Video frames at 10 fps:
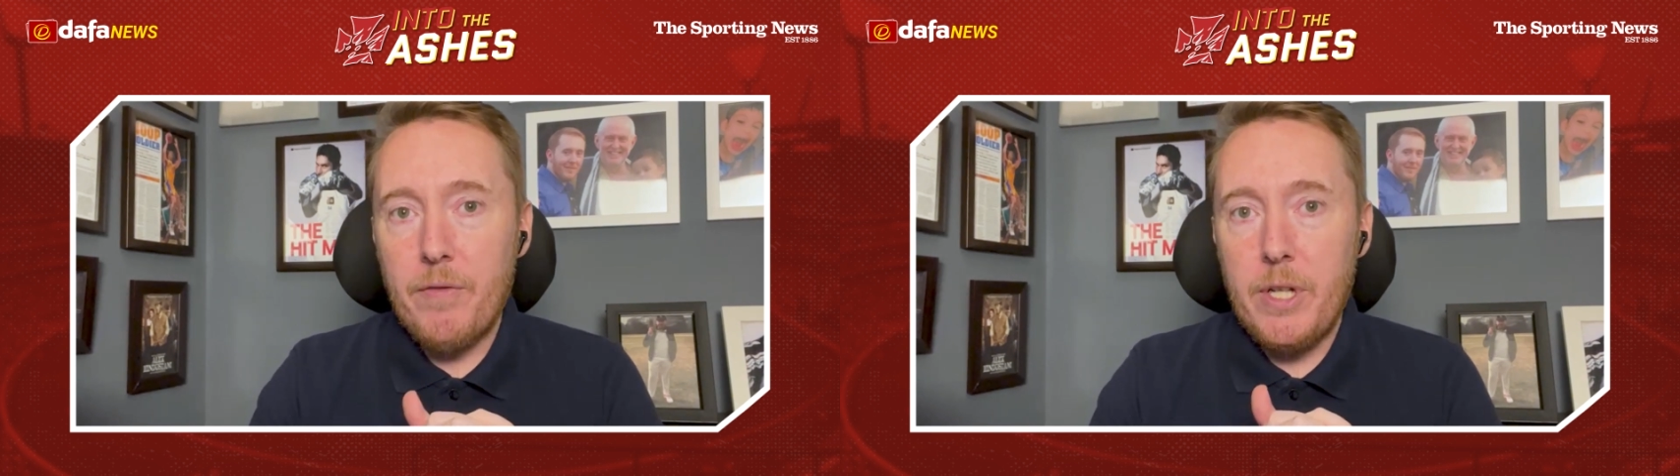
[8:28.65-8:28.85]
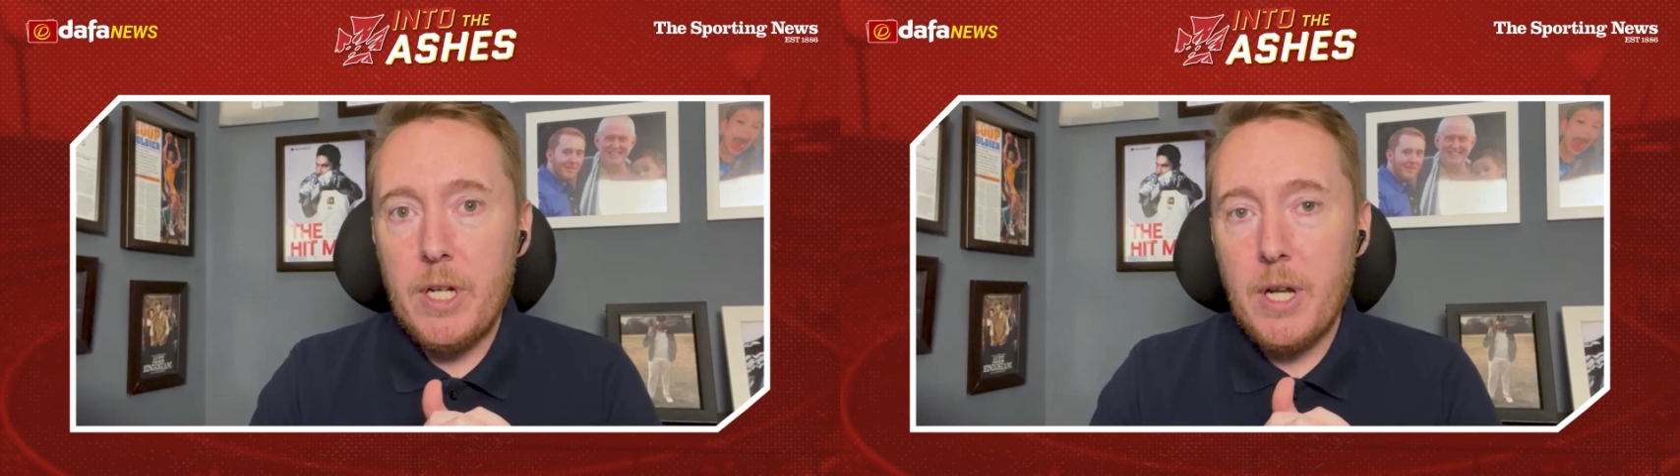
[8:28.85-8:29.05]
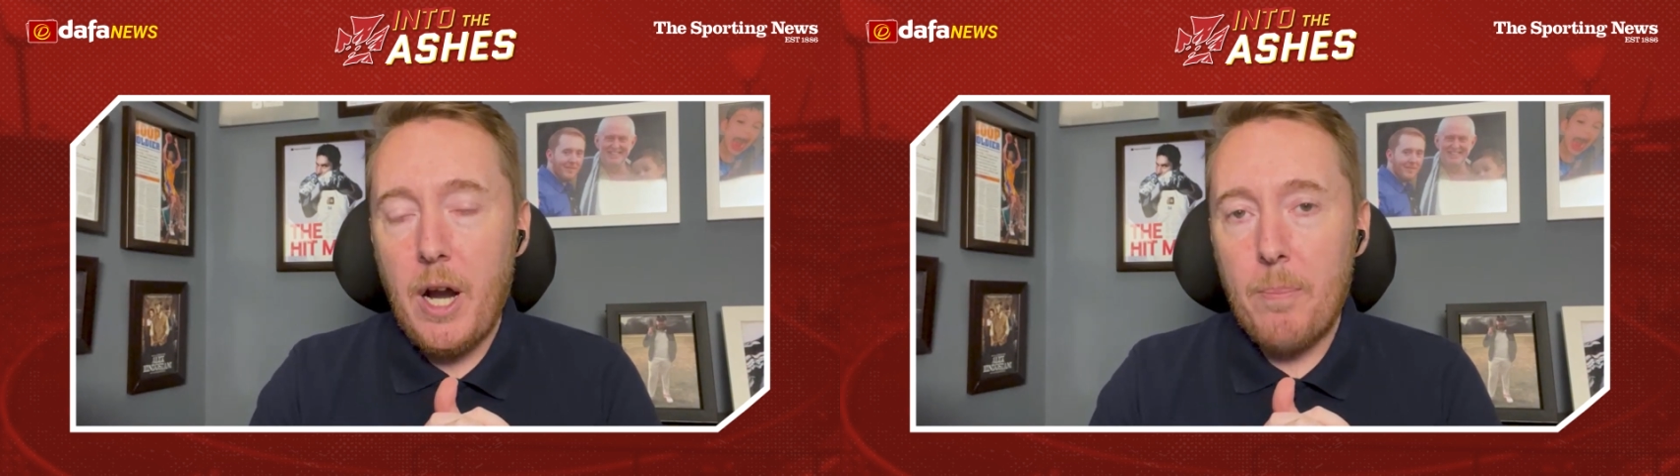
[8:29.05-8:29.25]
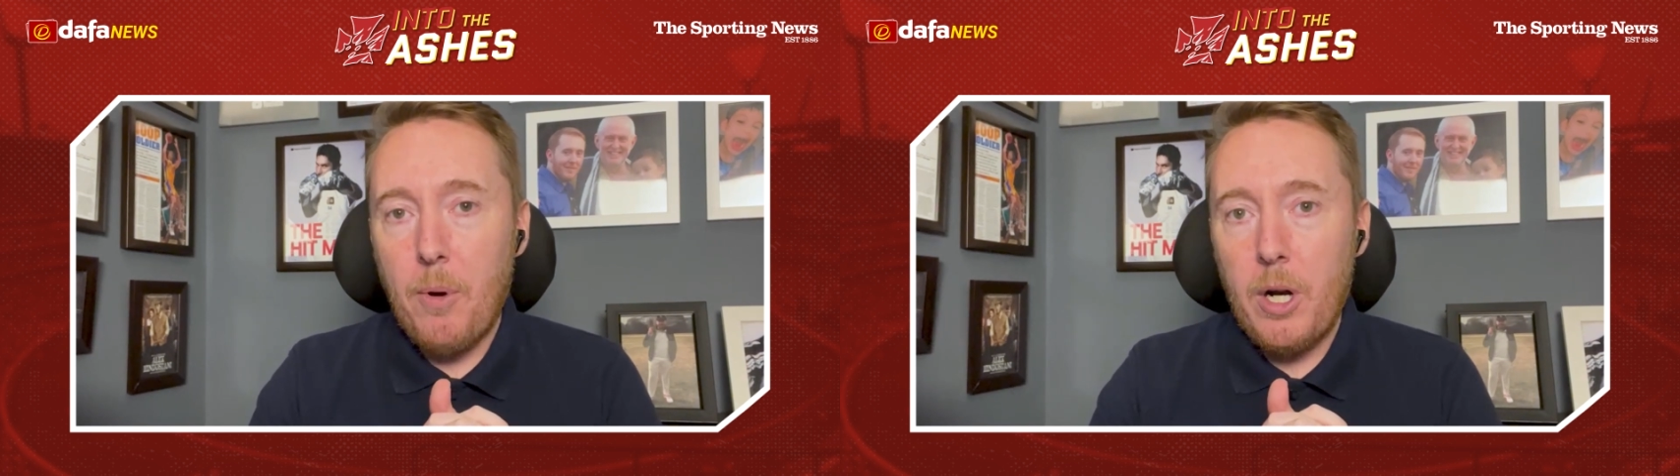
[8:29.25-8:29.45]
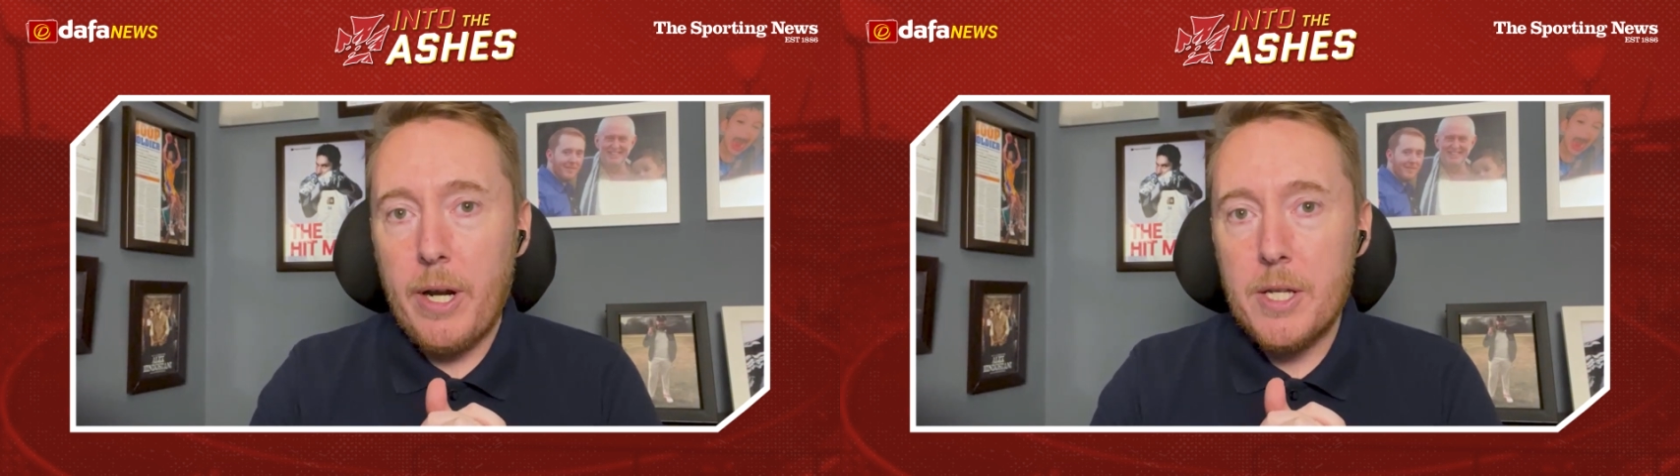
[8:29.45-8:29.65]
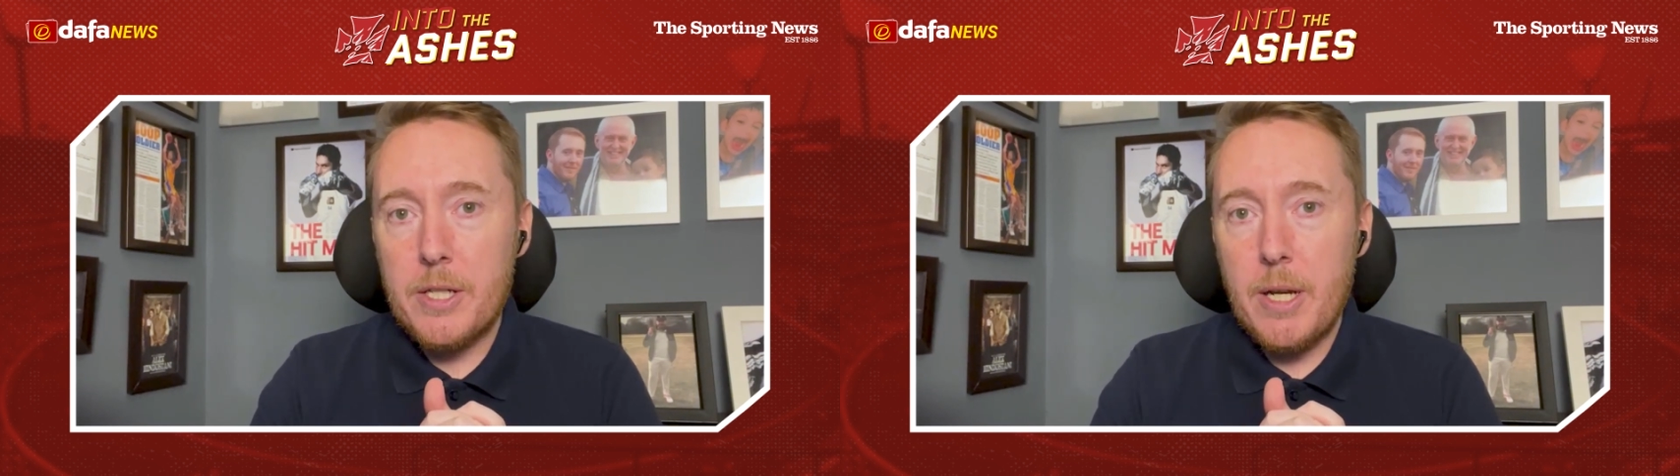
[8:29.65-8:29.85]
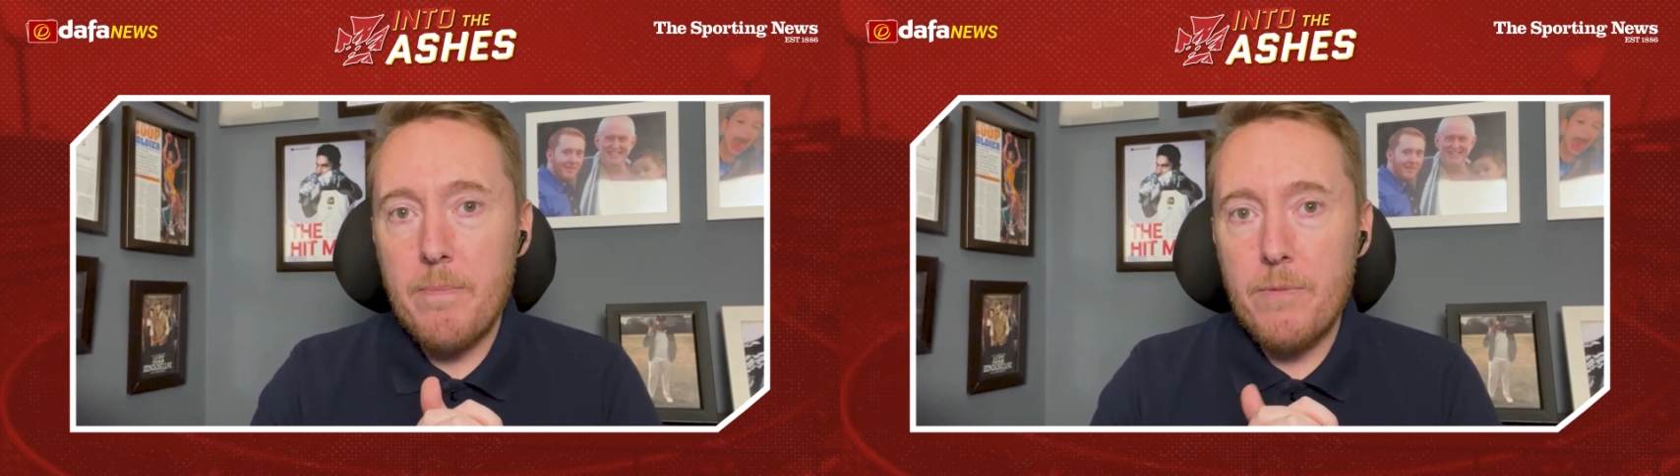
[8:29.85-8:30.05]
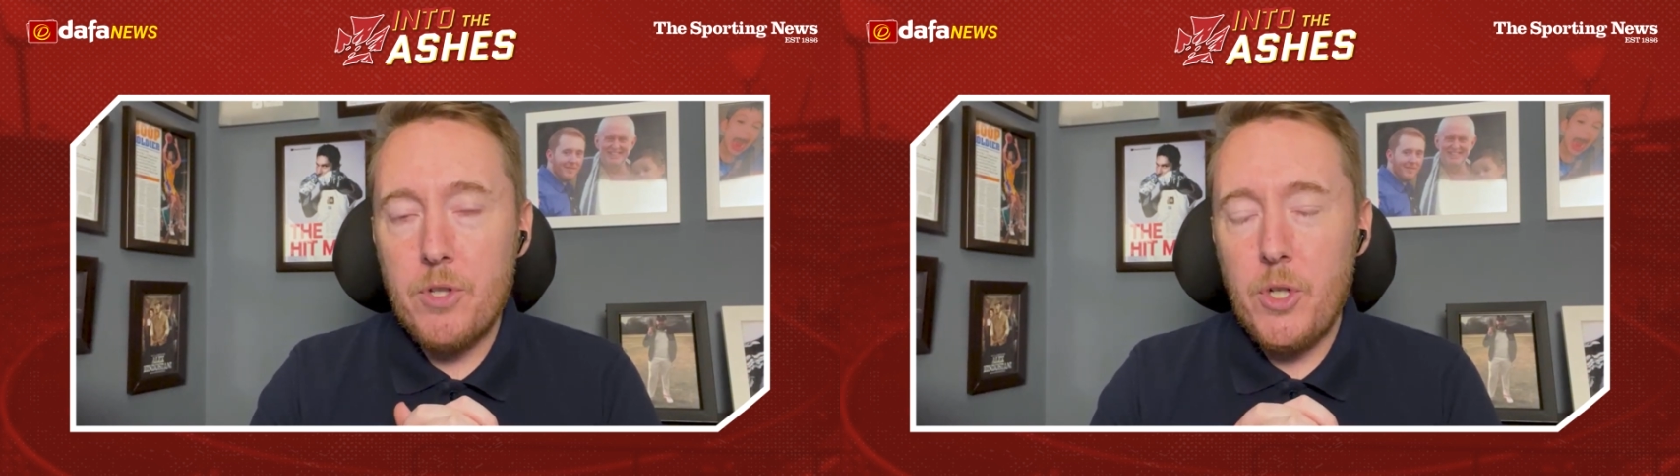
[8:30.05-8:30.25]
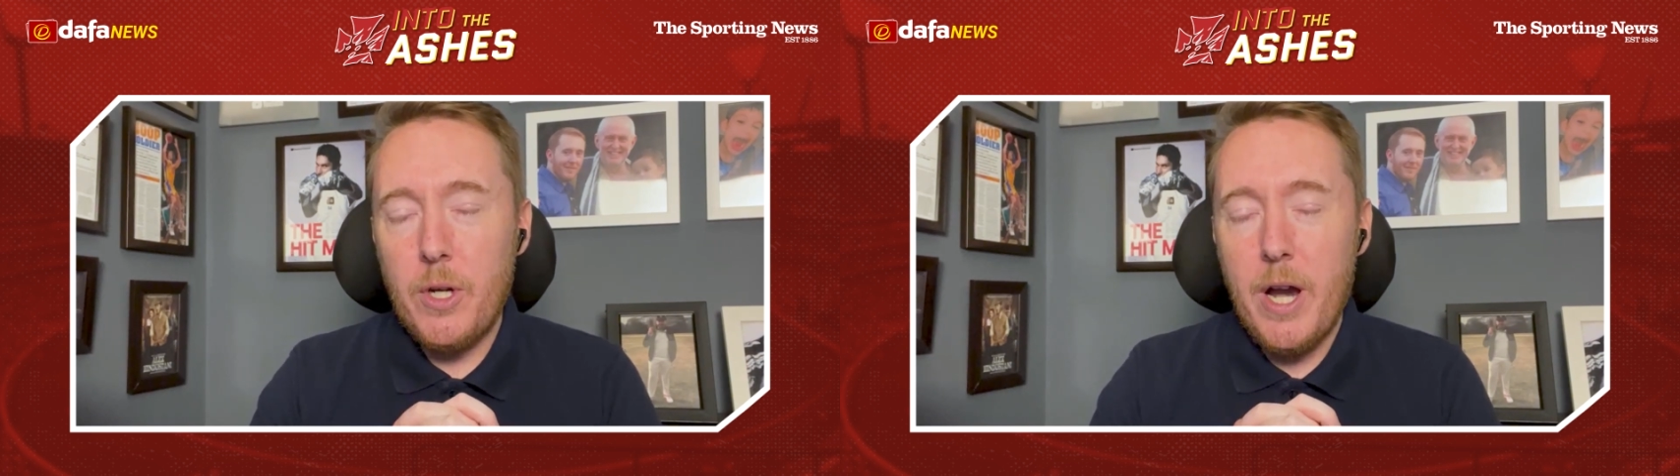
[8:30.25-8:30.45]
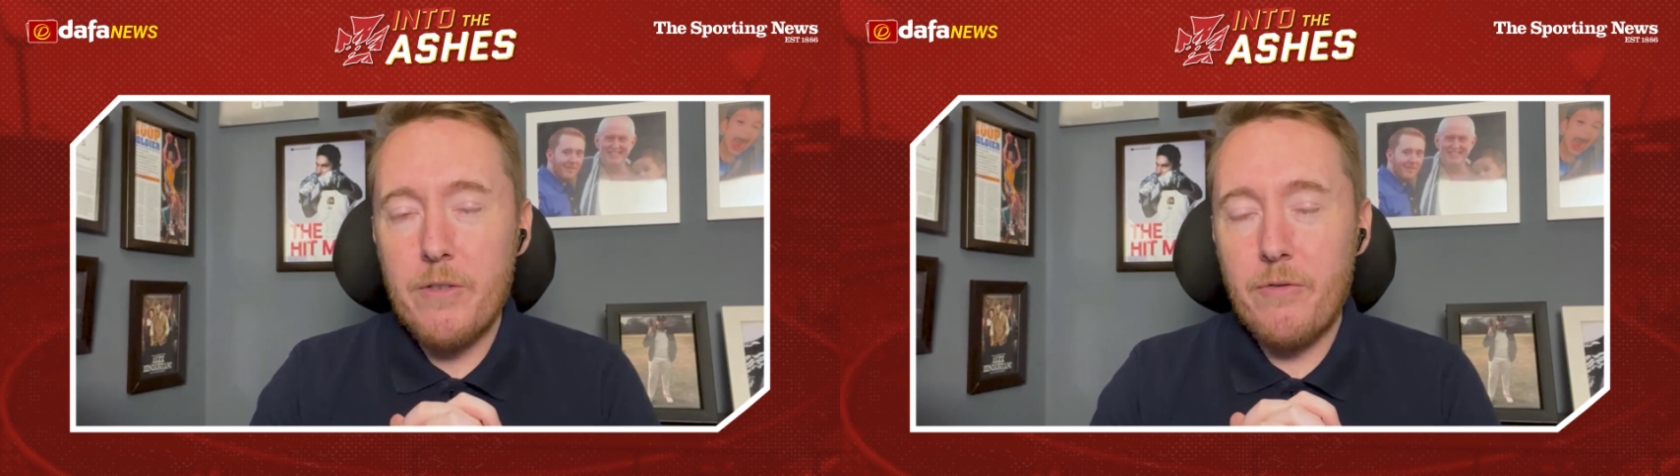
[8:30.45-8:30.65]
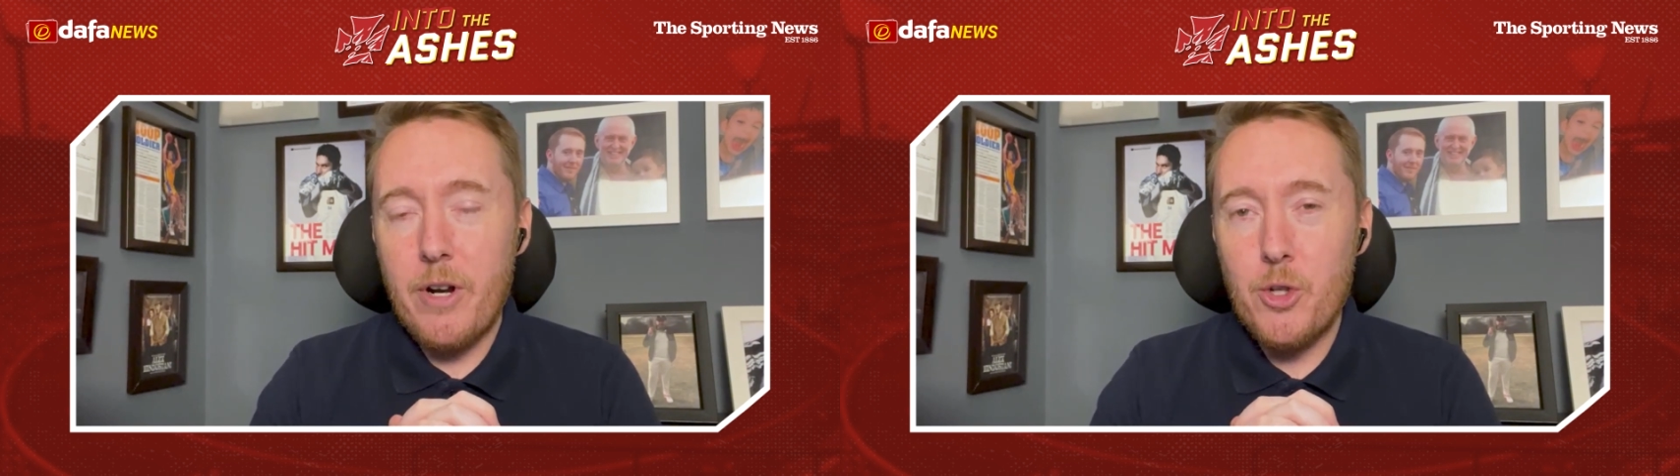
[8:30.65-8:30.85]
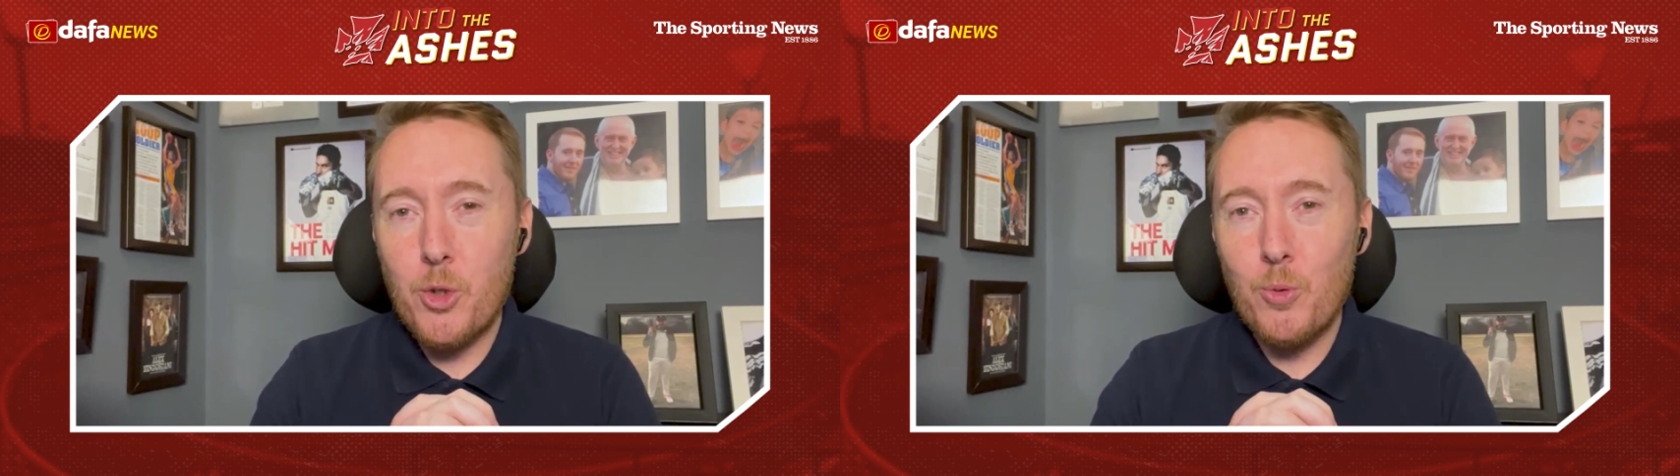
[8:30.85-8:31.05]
of the entire podcast team. See you guys very